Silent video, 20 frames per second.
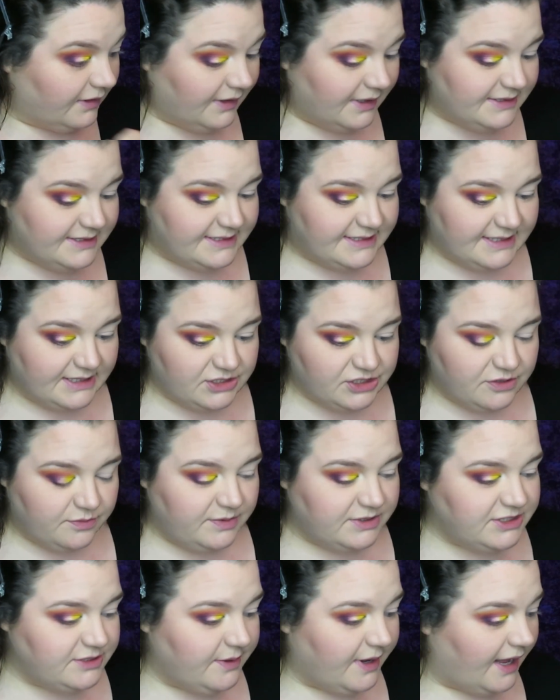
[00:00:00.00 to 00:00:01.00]
Let's see. Should
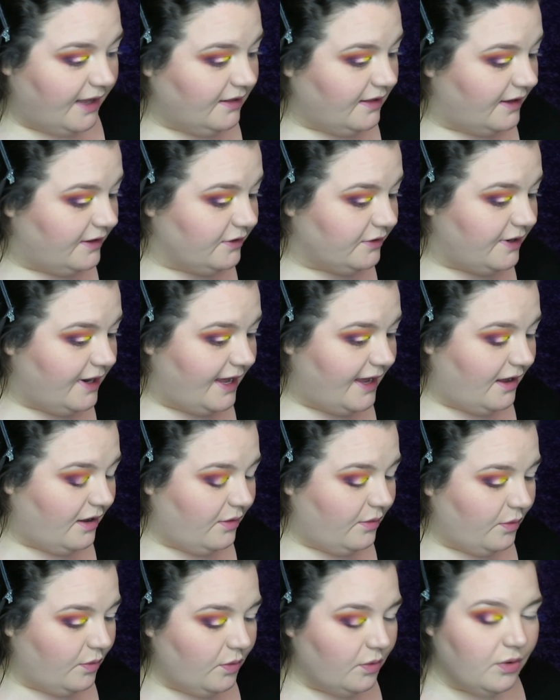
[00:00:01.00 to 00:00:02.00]
we do eyeliner
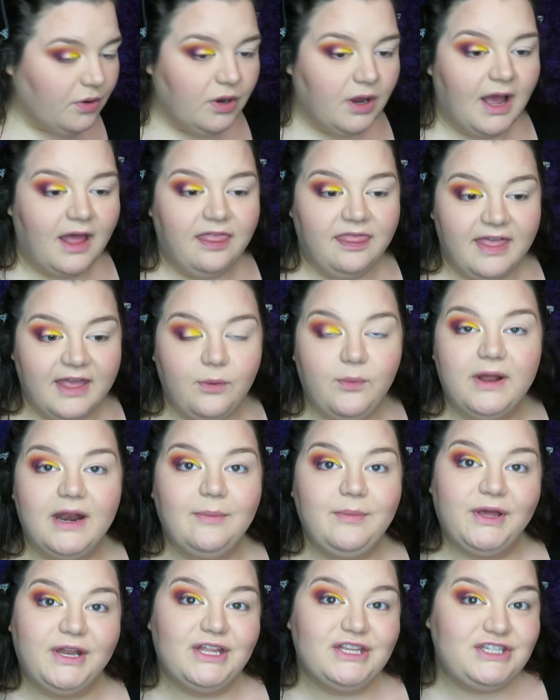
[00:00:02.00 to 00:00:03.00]
now? Or I think what
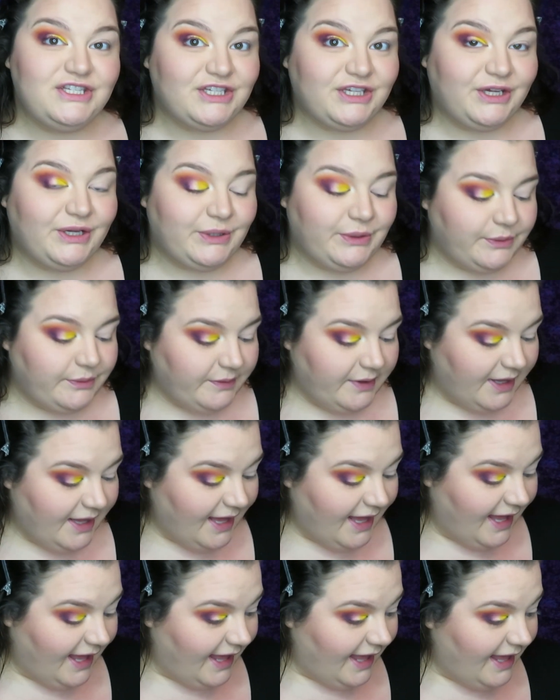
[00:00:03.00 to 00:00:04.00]
I'm gonna do
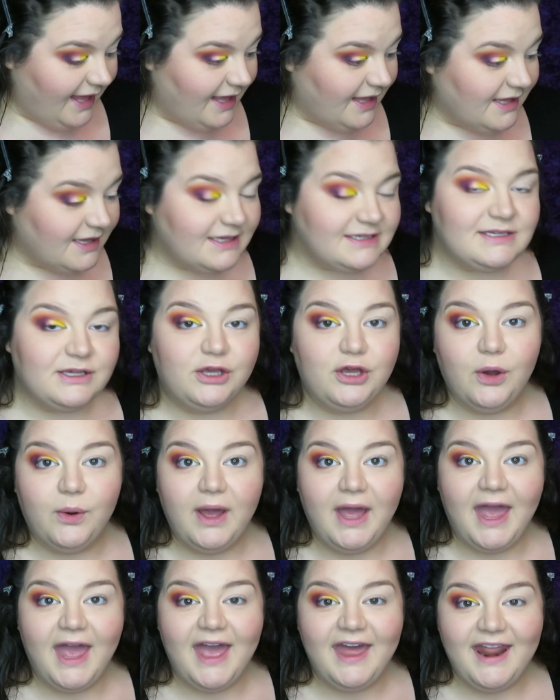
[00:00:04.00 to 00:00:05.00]
is go
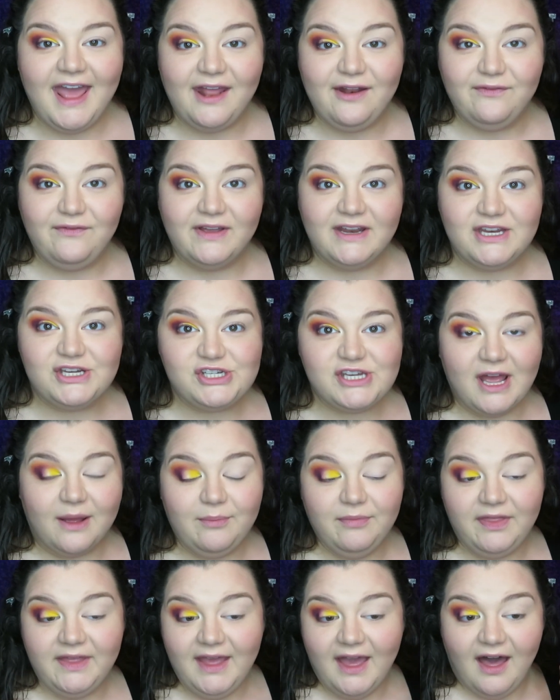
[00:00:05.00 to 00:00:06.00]
ahead and finish
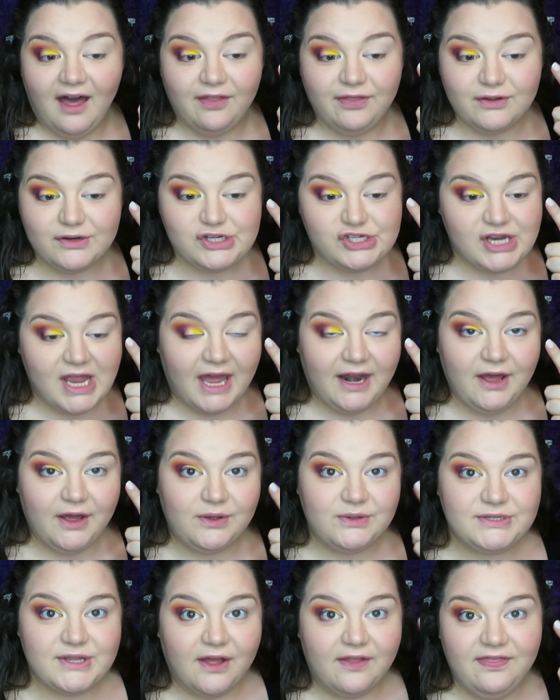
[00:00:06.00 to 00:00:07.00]
up the other
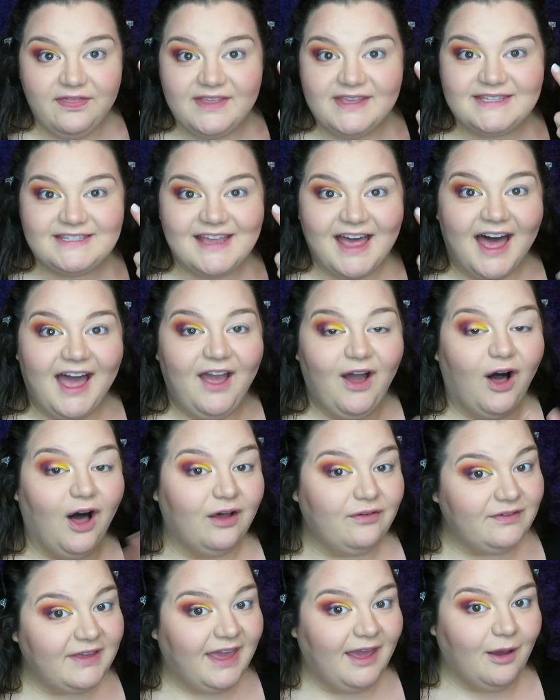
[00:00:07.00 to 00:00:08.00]
shadows on this eye
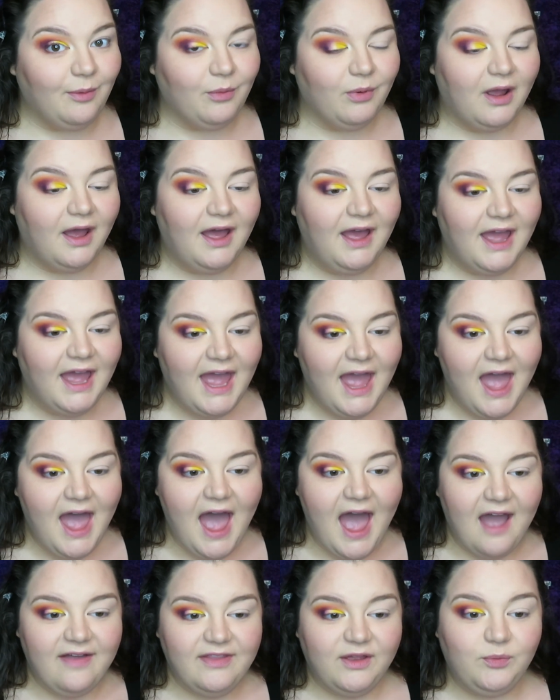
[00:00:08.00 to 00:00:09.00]
off camera,
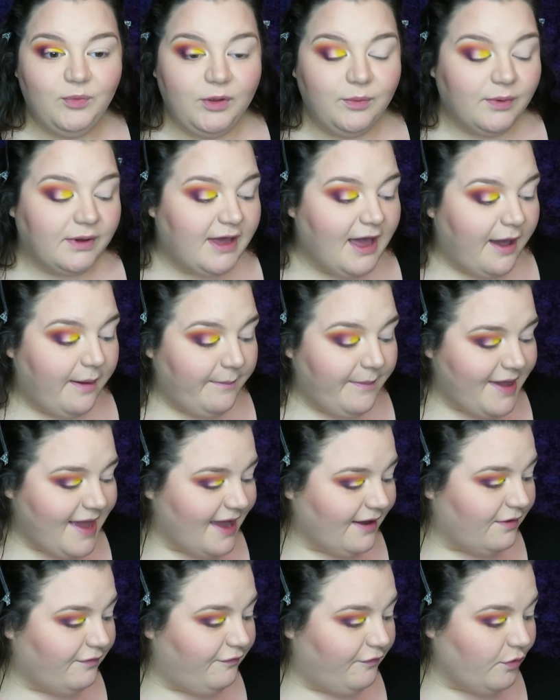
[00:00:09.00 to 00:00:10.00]
and then we will come
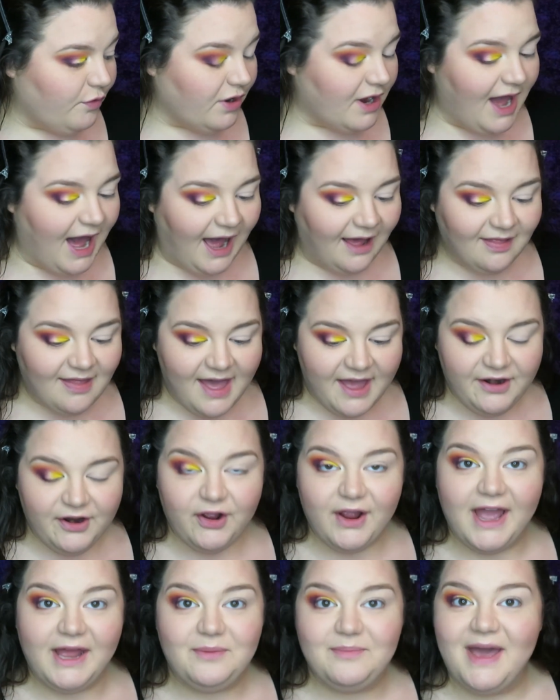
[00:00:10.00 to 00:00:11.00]
back for
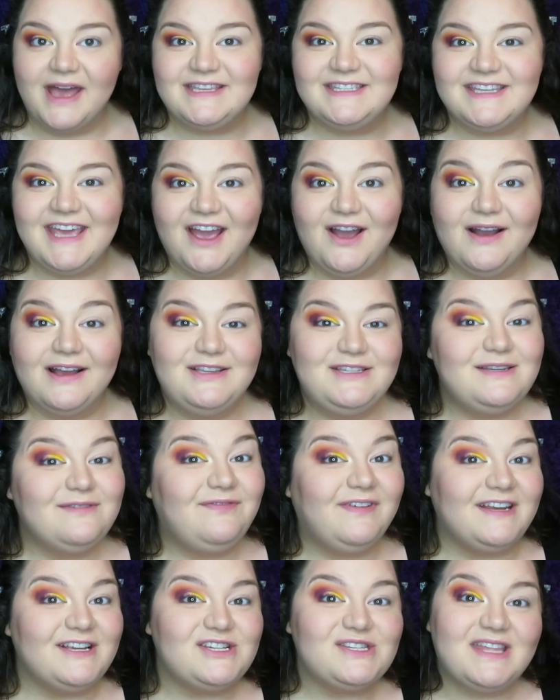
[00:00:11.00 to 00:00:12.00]
eyeliner and mascara to
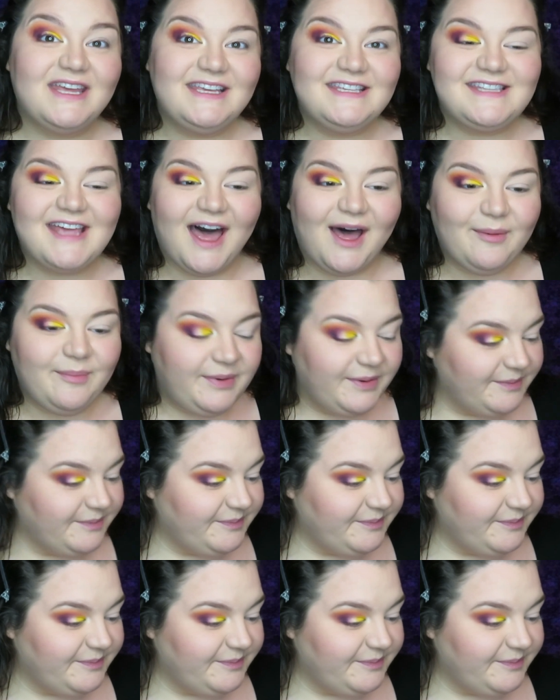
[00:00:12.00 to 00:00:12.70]
finish things up.